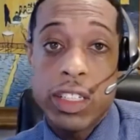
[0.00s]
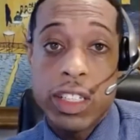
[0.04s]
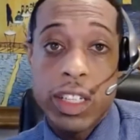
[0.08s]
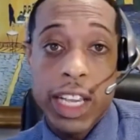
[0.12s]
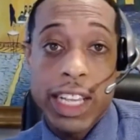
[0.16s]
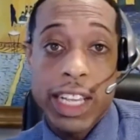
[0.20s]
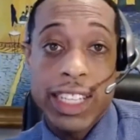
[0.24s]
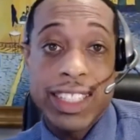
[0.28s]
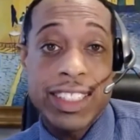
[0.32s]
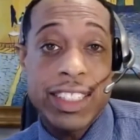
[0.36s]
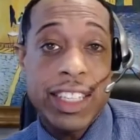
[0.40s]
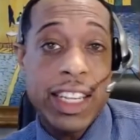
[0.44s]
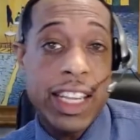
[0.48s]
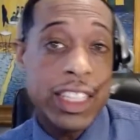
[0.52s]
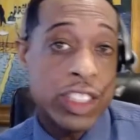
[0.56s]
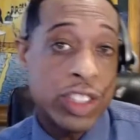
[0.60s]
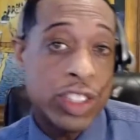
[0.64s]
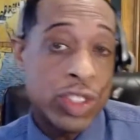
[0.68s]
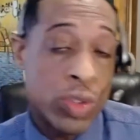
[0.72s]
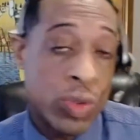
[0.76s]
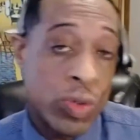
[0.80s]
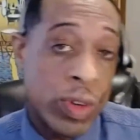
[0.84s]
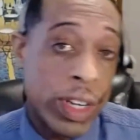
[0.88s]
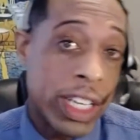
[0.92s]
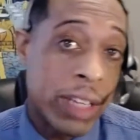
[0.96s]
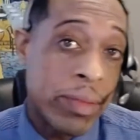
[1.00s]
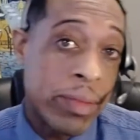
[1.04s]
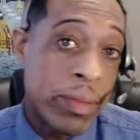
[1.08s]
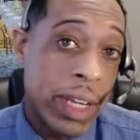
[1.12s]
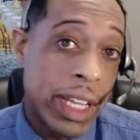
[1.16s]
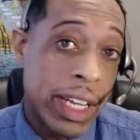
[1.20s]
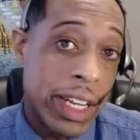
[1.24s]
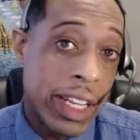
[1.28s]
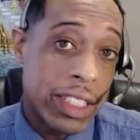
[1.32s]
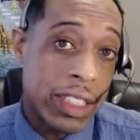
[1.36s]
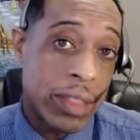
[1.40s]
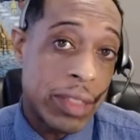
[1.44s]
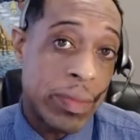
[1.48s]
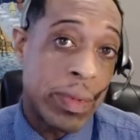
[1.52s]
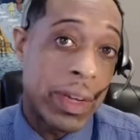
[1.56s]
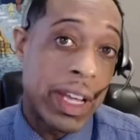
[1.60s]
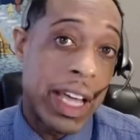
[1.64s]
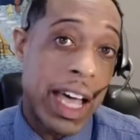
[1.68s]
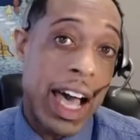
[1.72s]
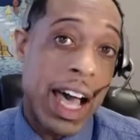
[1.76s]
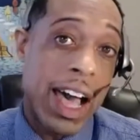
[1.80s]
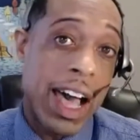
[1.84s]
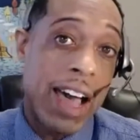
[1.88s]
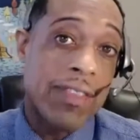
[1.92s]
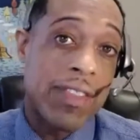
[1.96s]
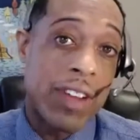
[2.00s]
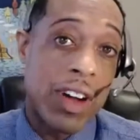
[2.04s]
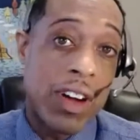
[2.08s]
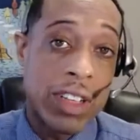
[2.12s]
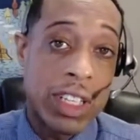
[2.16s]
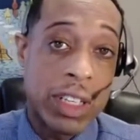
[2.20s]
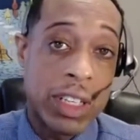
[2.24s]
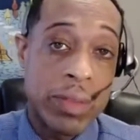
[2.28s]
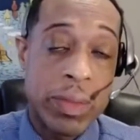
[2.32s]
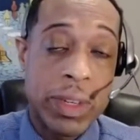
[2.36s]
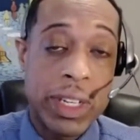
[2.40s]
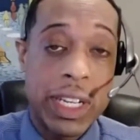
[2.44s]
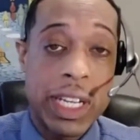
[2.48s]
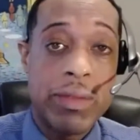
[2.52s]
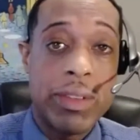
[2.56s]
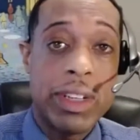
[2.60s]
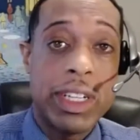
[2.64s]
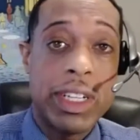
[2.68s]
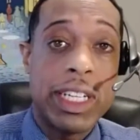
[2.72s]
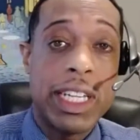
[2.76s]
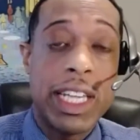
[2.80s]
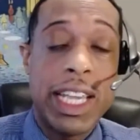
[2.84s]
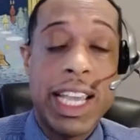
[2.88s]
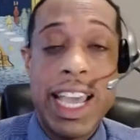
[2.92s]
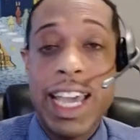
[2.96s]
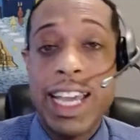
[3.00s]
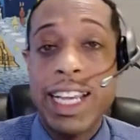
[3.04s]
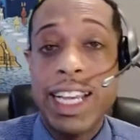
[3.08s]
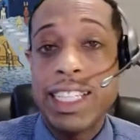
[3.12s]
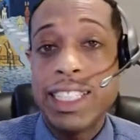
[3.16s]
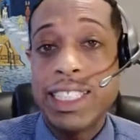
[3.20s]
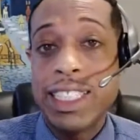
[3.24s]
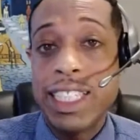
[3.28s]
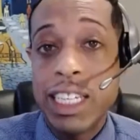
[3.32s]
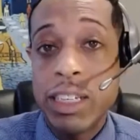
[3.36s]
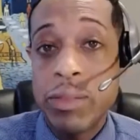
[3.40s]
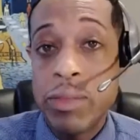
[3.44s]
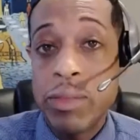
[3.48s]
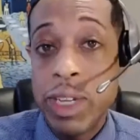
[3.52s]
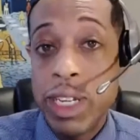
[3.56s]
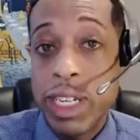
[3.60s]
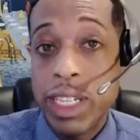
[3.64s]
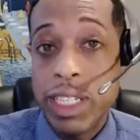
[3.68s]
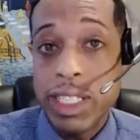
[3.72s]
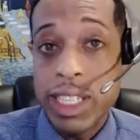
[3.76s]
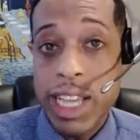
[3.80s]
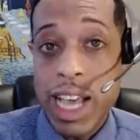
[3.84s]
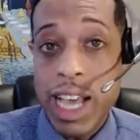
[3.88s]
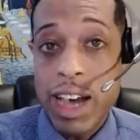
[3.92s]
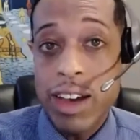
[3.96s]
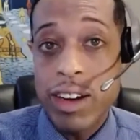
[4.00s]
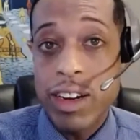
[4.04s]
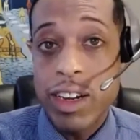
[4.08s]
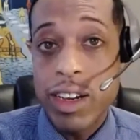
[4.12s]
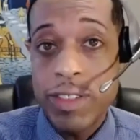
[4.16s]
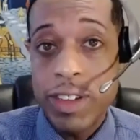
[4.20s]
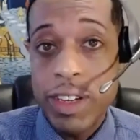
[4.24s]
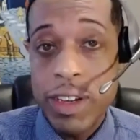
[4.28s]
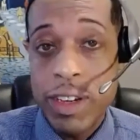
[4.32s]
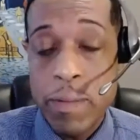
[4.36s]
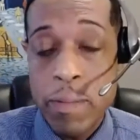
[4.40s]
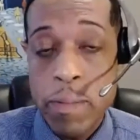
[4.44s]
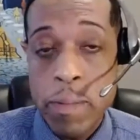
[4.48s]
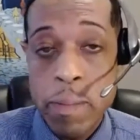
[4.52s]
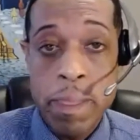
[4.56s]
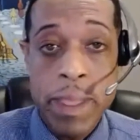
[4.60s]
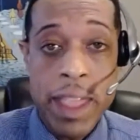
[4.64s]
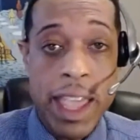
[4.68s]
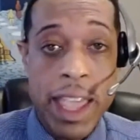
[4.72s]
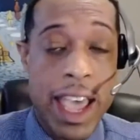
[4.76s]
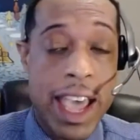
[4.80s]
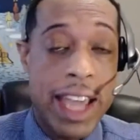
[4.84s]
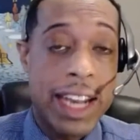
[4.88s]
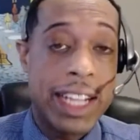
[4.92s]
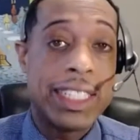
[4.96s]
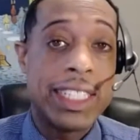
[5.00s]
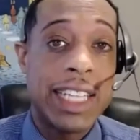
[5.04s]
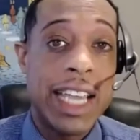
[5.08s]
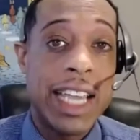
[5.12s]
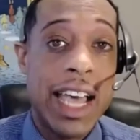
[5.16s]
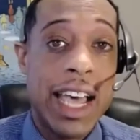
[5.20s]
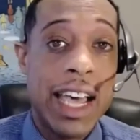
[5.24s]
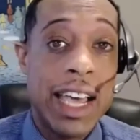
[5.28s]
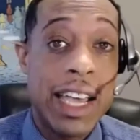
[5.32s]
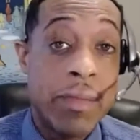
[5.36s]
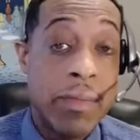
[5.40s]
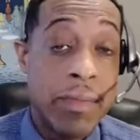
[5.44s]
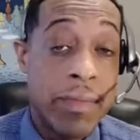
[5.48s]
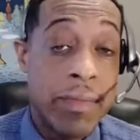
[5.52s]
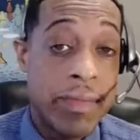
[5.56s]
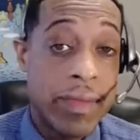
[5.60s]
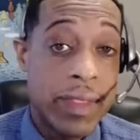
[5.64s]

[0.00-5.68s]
it says 20 minutes, but I've only been able to get 18 minutes out of it at a time.